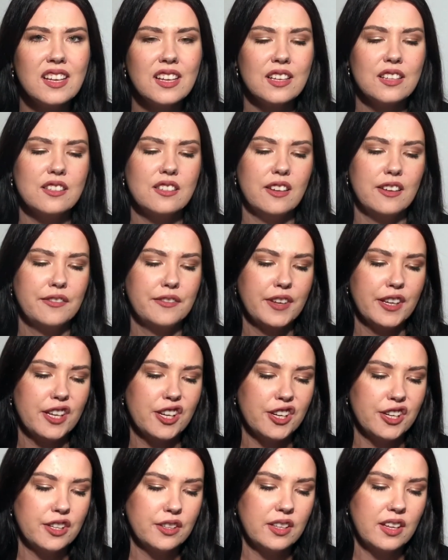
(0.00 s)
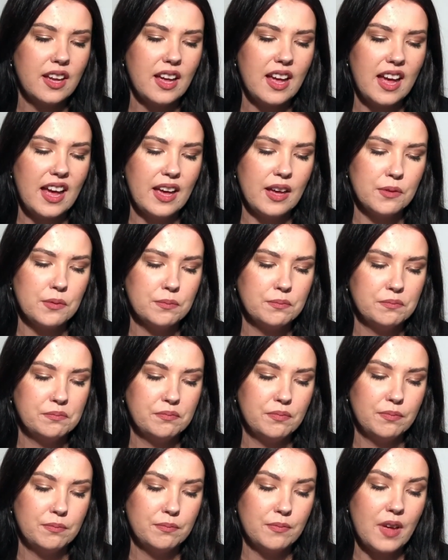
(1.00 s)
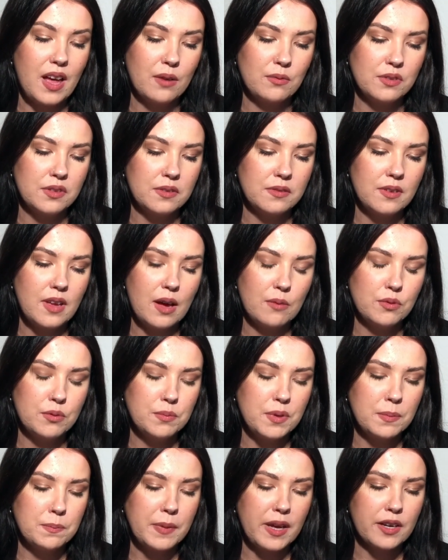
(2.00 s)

so I figured I would be better